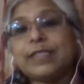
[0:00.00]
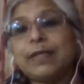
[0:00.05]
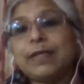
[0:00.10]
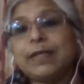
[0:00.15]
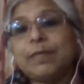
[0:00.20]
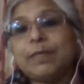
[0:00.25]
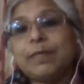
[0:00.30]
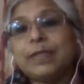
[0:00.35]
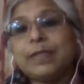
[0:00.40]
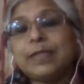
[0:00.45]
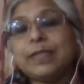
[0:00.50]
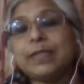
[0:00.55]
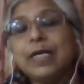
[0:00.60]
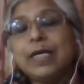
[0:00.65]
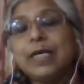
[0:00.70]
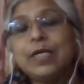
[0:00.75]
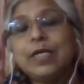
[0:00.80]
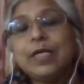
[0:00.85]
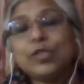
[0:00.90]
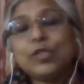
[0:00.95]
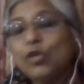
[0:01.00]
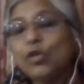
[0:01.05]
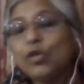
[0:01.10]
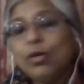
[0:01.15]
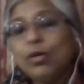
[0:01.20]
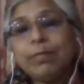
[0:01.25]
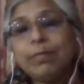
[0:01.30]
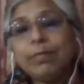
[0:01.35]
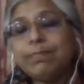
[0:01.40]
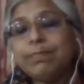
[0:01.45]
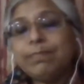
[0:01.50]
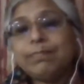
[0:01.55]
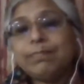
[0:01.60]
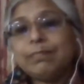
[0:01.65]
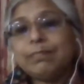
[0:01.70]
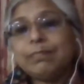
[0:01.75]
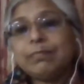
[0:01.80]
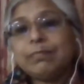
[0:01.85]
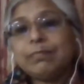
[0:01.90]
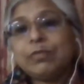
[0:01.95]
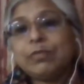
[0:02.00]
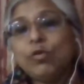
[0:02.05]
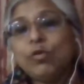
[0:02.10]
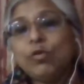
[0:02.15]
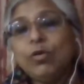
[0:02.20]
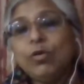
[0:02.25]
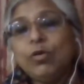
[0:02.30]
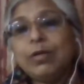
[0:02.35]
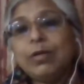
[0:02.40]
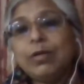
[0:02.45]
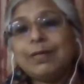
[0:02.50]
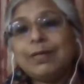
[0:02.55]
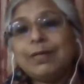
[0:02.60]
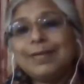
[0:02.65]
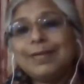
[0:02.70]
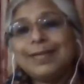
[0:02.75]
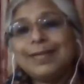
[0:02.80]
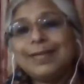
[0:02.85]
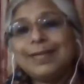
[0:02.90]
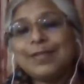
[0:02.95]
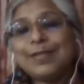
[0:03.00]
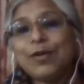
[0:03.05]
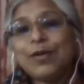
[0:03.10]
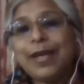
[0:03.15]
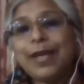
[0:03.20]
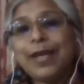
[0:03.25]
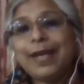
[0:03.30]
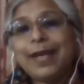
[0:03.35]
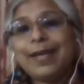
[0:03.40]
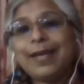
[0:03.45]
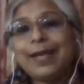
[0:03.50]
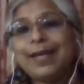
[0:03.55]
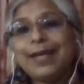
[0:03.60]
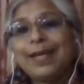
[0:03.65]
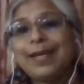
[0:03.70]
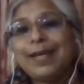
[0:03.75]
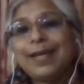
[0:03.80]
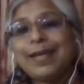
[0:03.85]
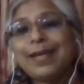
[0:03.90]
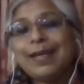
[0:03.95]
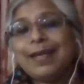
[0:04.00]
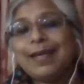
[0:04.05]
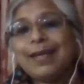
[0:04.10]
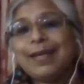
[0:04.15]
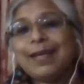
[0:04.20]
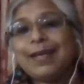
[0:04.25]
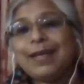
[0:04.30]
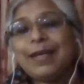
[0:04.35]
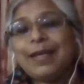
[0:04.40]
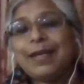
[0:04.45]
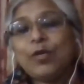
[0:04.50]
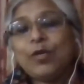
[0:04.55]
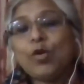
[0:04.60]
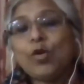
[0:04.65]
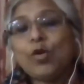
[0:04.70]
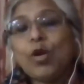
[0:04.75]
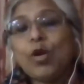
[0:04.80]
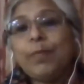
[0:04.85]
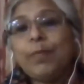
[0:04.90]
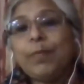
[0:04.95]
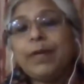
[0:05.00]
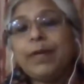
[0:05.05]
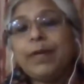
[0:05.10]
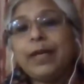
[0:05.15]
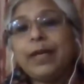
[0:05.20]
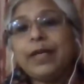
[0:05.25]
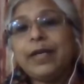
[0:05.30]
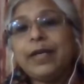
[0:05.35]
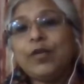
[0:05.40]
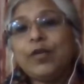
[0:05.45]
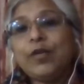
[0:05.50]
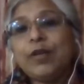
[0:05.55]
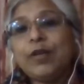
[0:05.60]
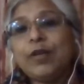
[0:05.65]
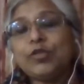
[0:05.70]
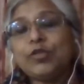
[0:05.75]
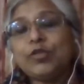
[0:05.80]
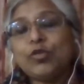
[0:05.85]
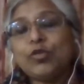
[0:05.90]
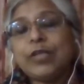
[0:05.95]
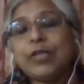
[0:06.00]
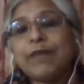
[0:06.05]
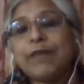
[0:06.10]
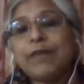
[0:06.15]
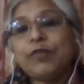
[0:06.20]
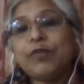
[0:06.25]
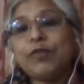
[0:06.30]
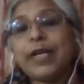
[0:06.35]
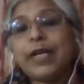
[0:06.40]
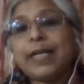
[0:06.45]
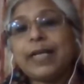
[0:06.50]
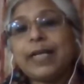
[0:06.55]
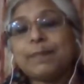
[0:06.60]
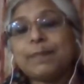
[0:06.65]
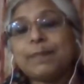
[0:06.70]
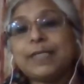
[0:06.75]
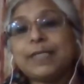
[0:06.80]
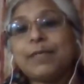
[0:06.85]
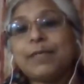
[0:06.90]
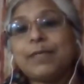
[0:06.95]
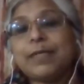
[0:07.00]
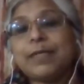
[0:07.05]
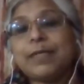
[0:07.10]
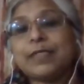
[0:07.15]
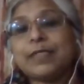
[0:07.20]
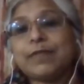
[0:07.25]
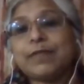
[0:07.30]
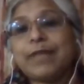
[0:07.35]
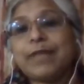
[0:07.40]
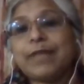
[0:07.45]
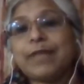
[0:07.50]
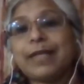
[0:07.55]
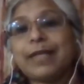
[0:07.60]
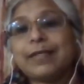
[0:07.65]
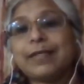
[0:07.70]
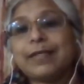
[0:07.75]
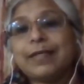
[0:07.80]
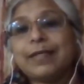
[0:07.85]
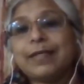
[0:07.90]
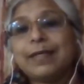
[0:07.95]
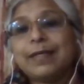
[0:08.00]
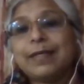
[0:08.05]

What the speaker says: syllabus. So cool, it's okay. And you're all brilliant. You don't have to get upset because of that.